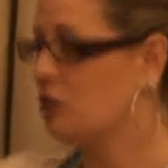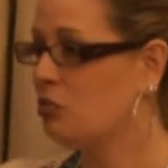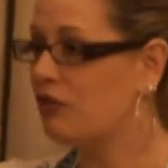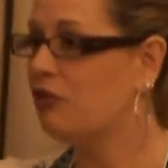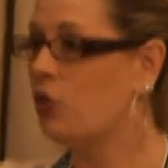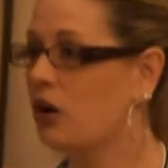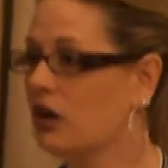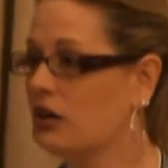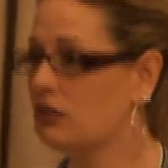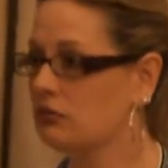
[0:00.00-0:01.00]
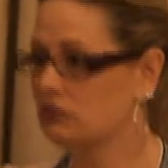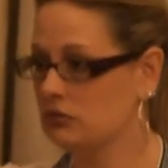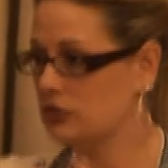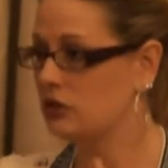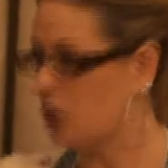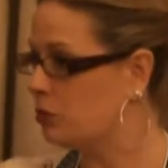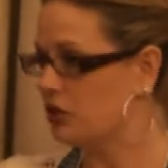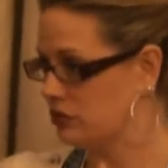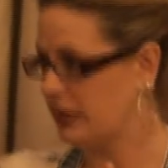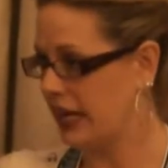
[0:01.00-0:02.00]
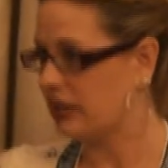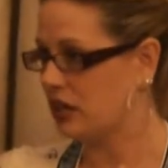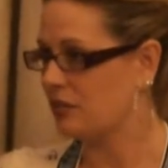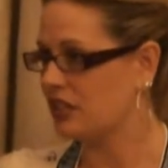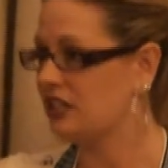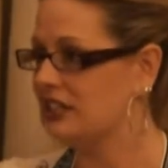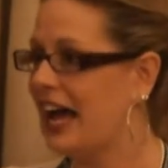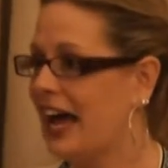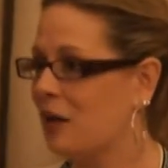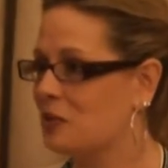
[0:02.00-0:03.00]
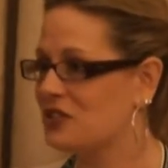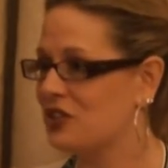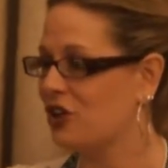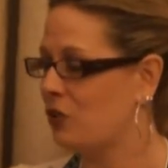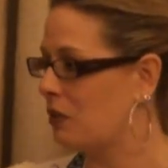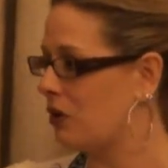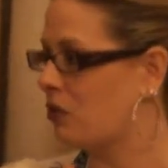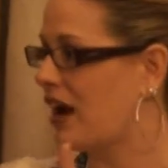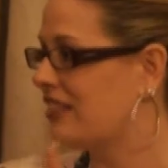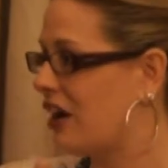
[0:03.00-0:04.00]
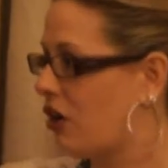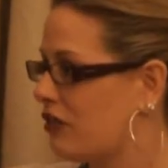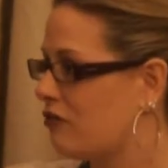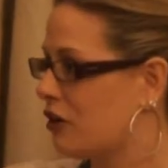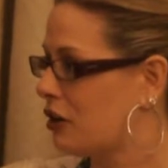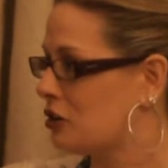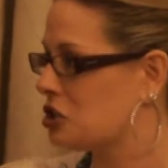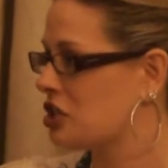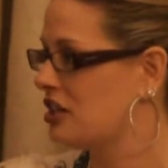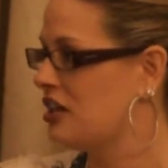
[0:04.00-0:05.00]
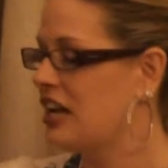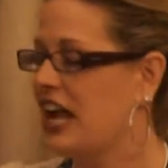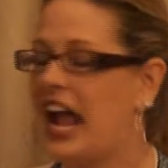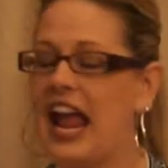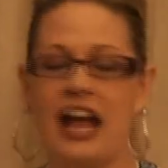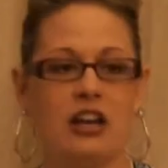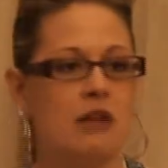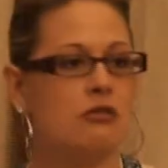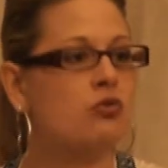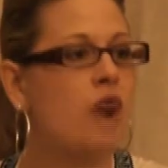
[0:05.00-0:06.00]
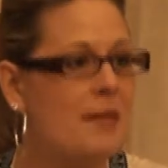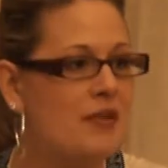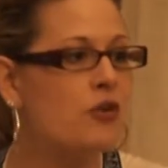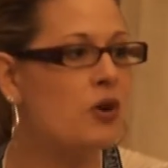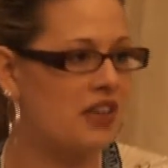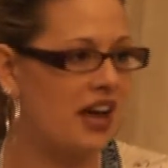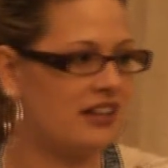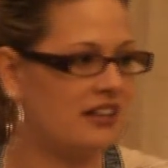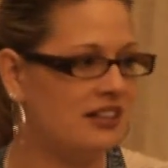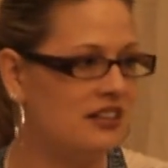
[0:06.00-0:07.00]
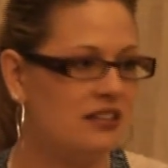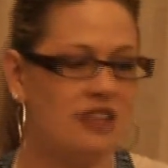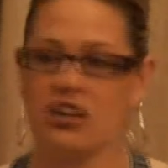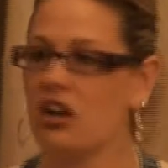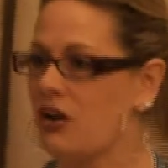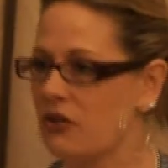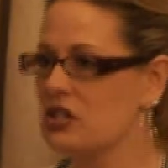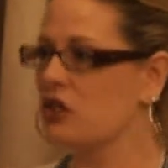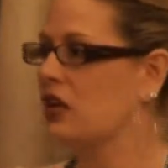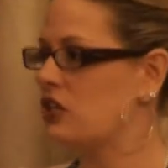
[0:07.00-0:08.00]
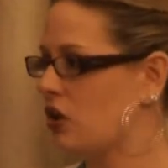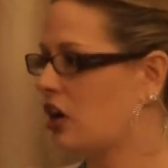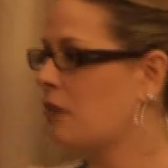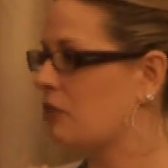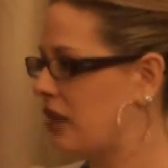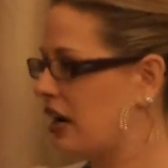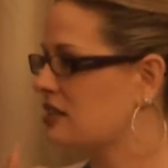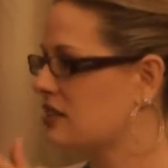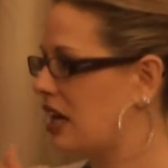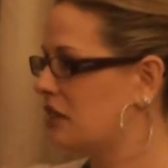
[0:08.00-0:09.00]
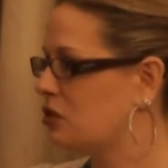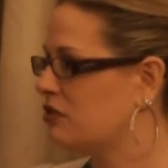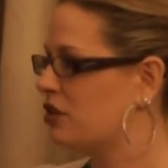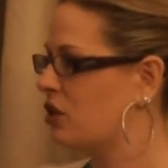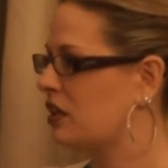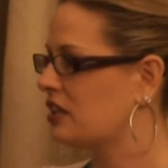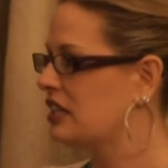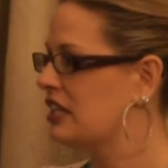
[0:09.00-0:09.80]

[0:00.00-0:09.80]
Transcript: before global economic collapse, you know, we were right there on the verge. And it was right before then that the Congress agreed to a compromise and move forward.